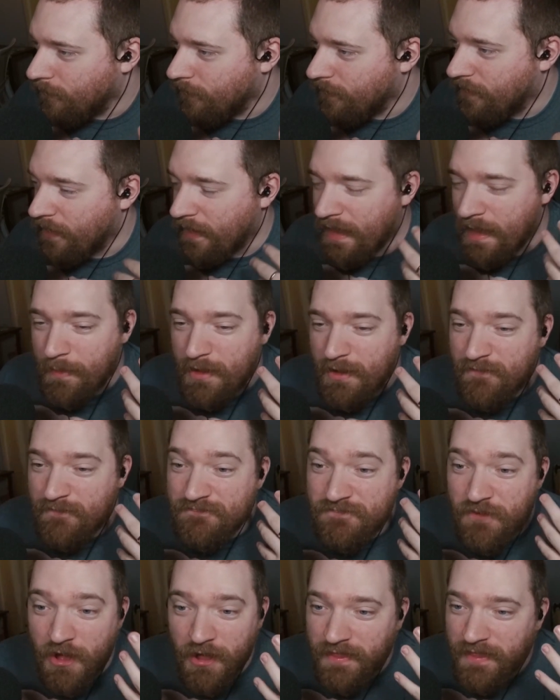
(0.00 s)
They came out of
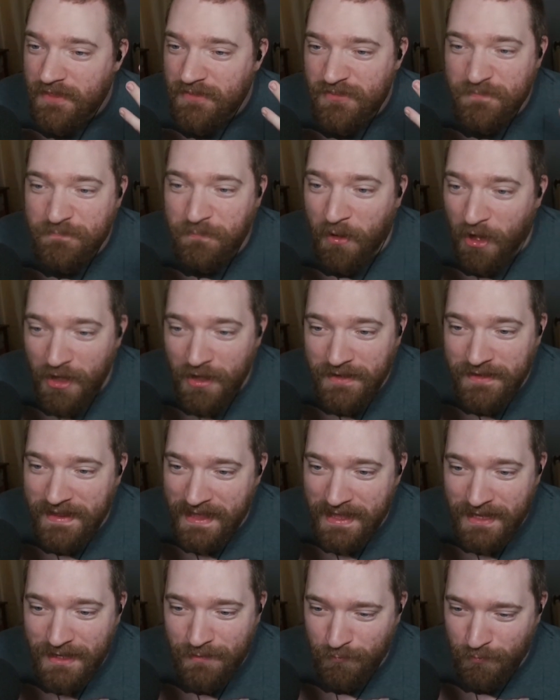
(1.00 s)
fuck. They spawned
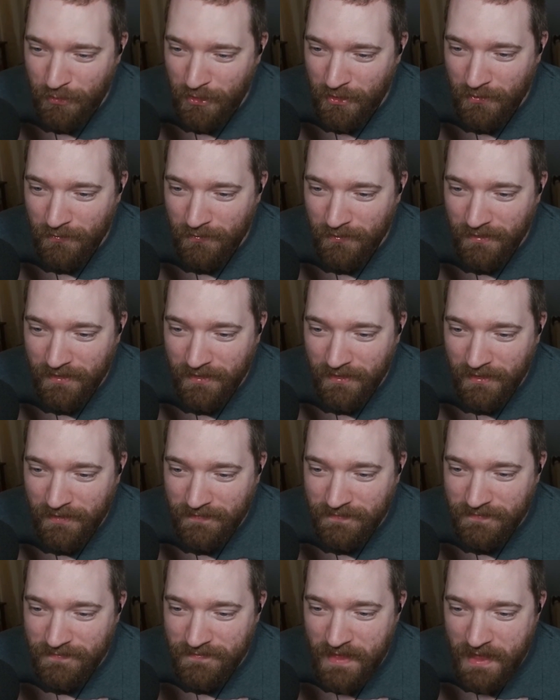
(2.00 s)
in, bro.
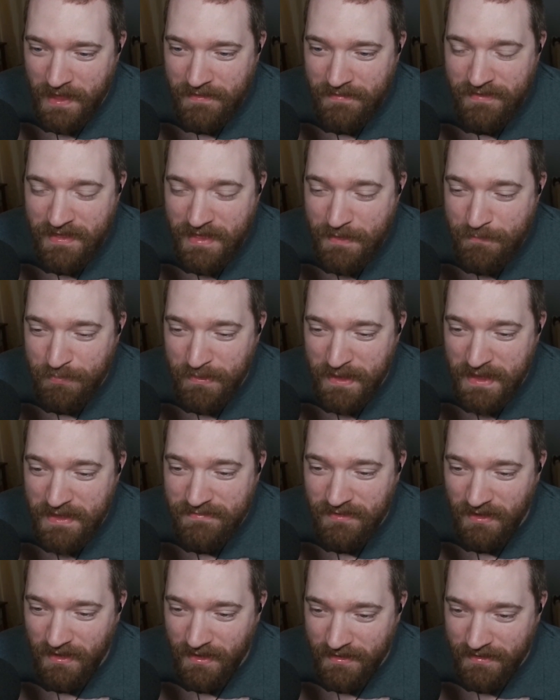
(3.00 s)
They
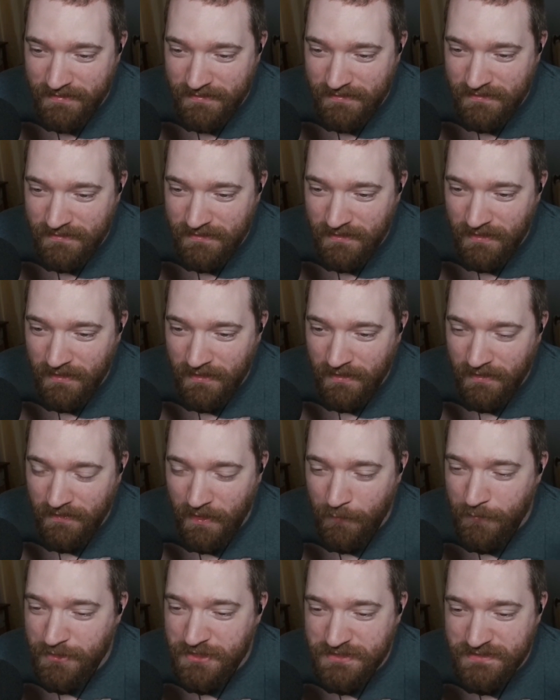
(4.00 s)
TP'd to us.
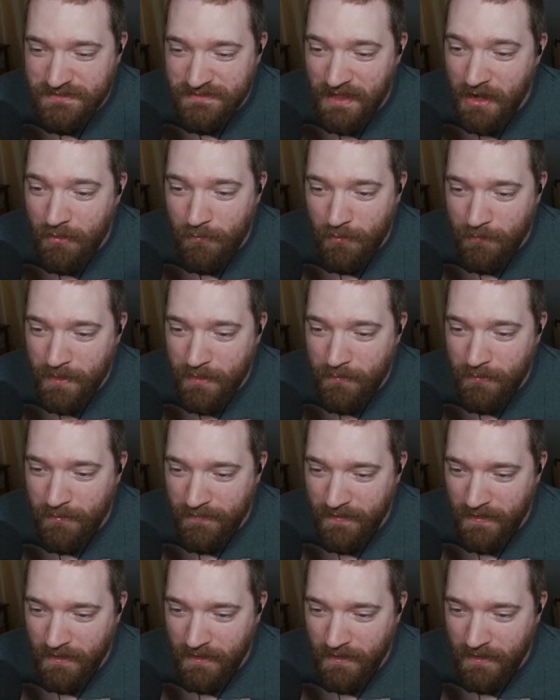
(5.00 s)
They were just there when we were